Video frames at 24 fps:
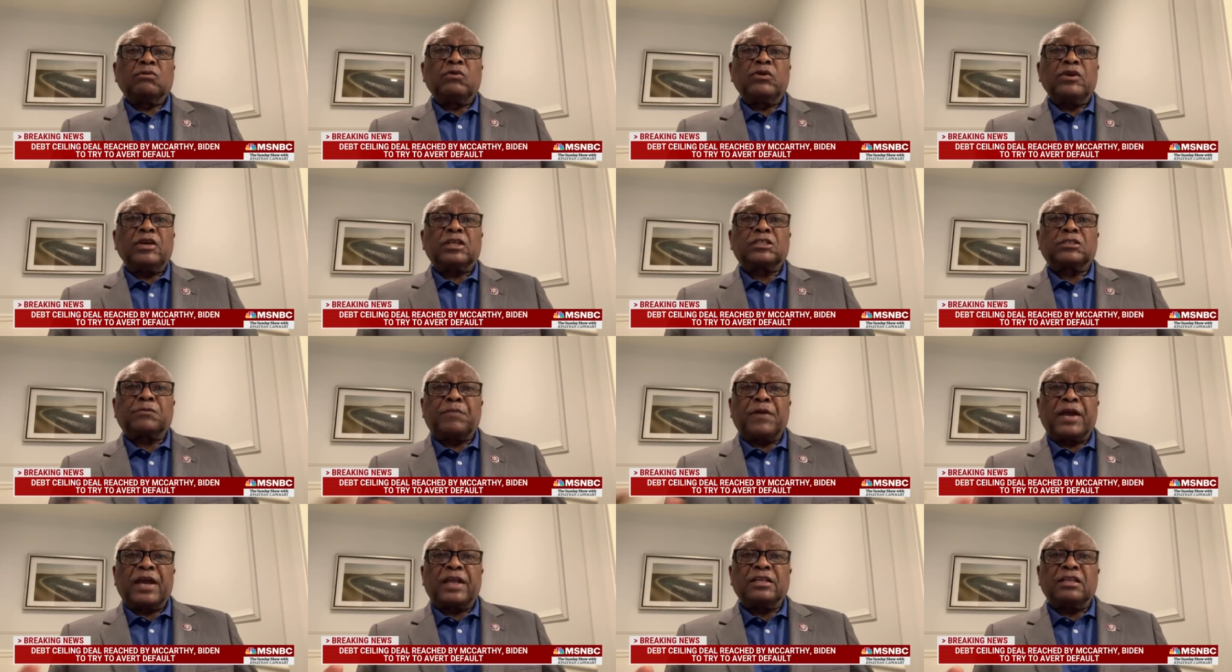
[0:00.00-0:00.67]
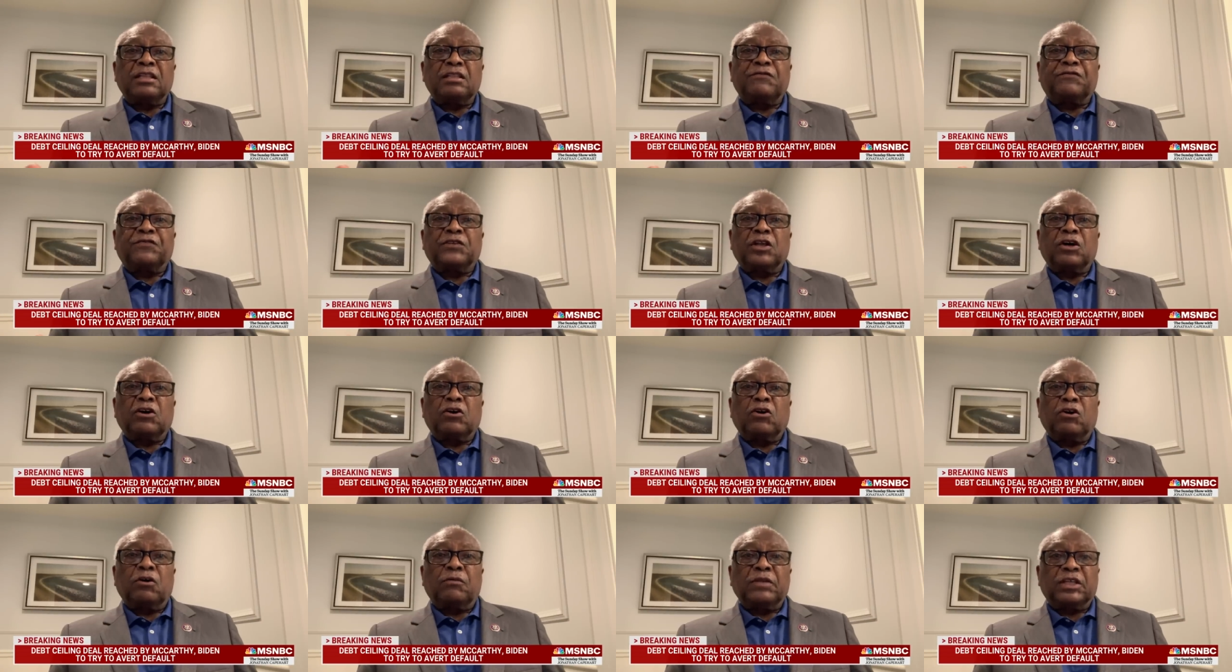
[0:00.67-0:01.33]
We're expanding it for
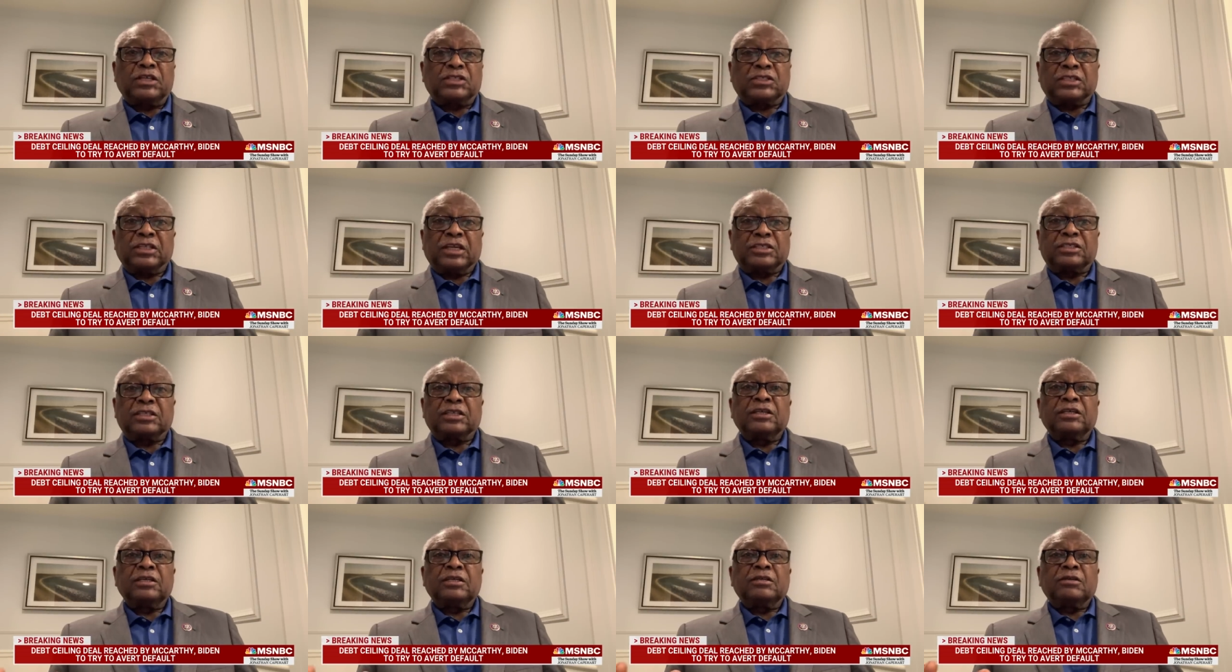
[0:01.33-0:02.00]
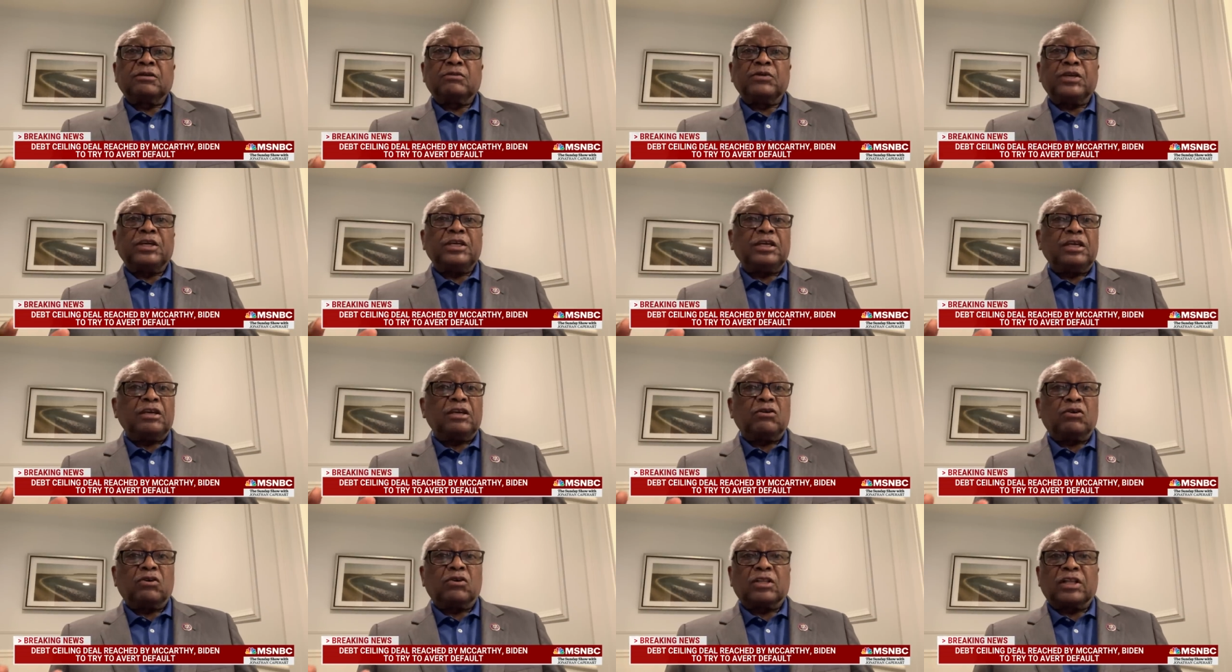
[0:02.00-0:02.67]
the homelessness. We
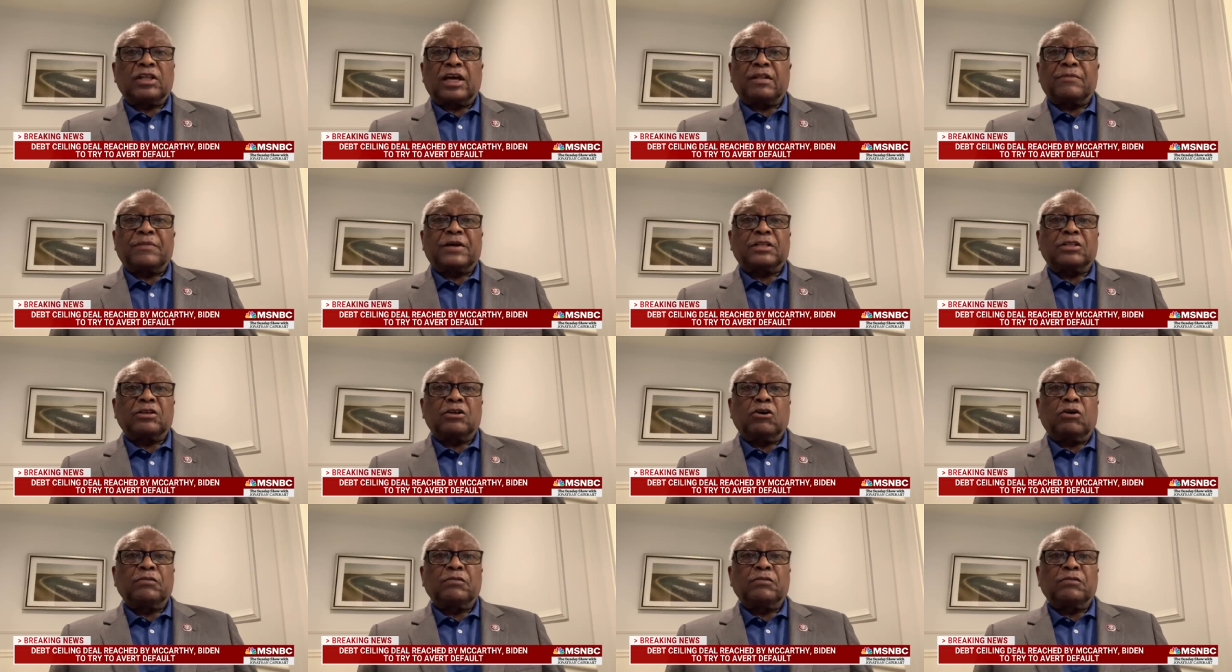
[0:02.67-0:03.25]
hear a whole lot about the